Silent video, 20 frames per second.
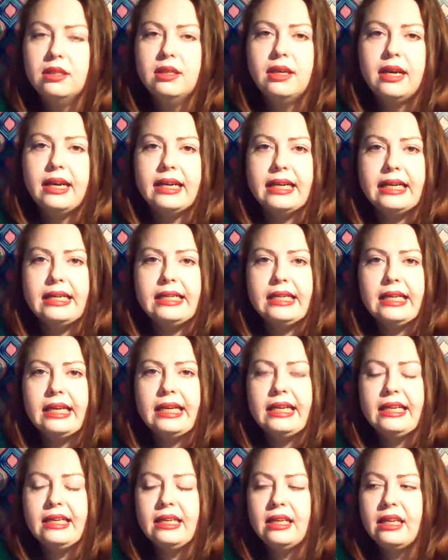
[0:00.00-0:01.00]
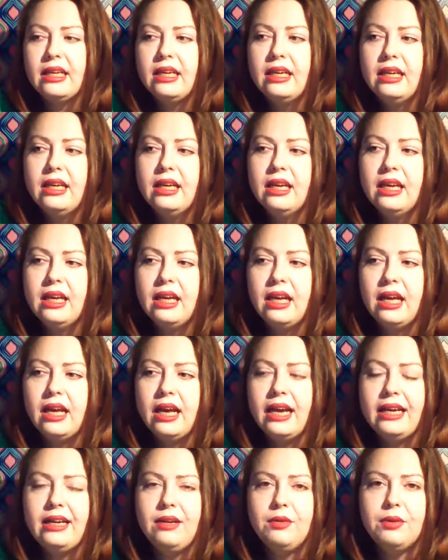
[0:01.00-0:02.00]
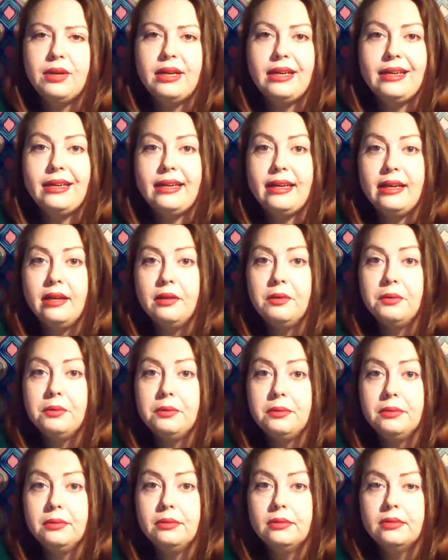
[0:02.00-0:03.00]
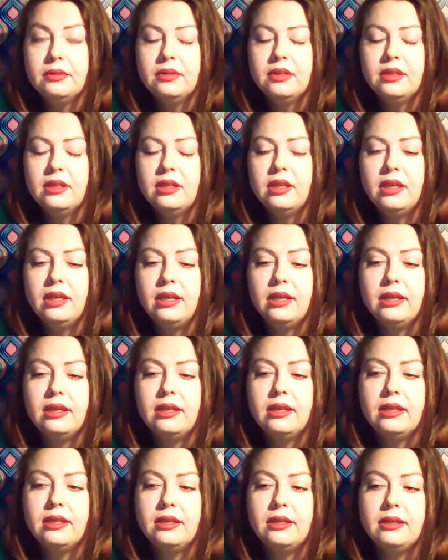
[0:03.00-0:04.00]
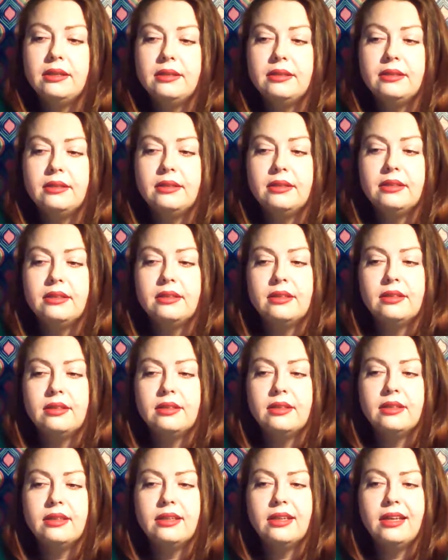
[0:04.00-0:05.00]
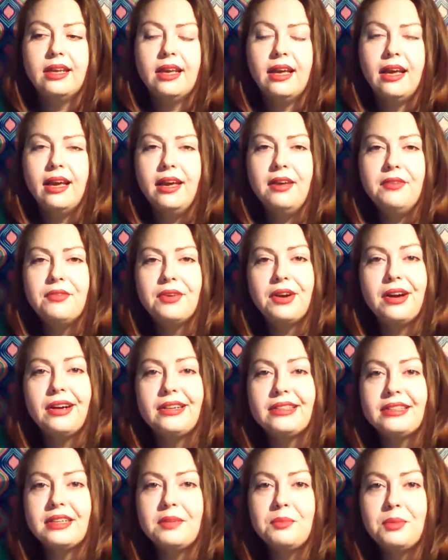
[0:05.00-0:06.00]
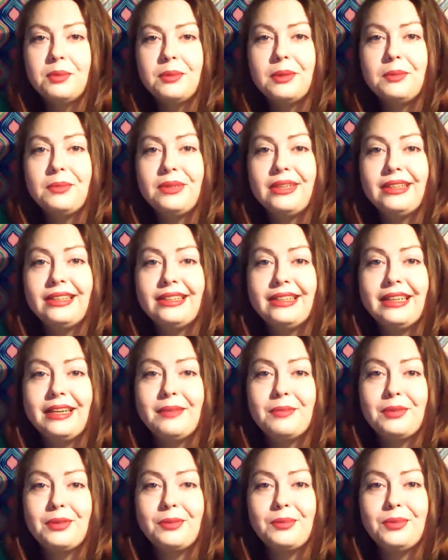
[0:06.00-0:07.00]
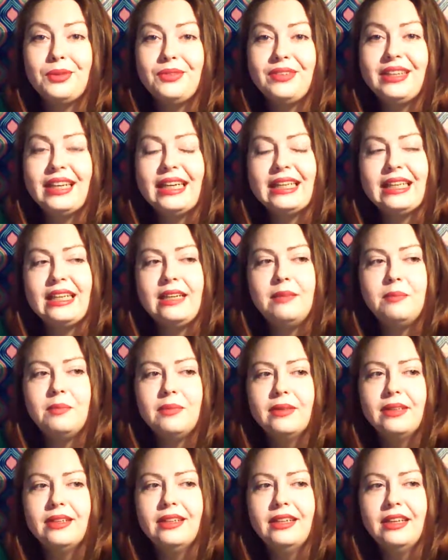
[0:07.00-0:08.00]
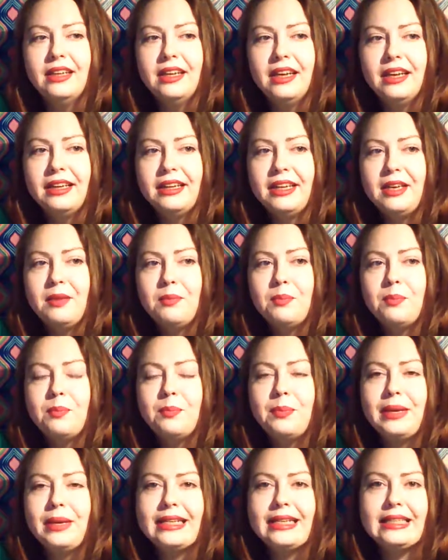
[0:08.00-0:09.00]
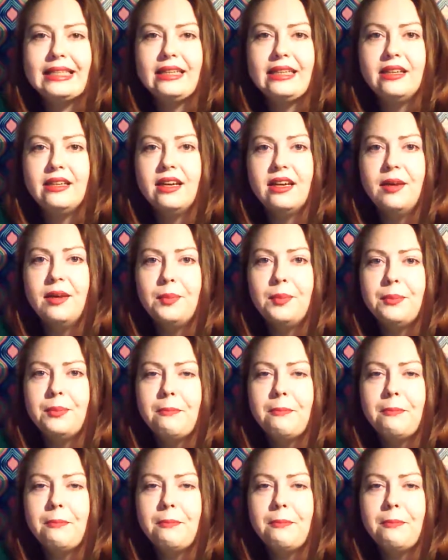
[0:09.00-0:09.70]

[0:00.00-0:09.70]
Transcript: I didn't write it down, and I have a hard time remembering the name of the movie. I keep mixing it up.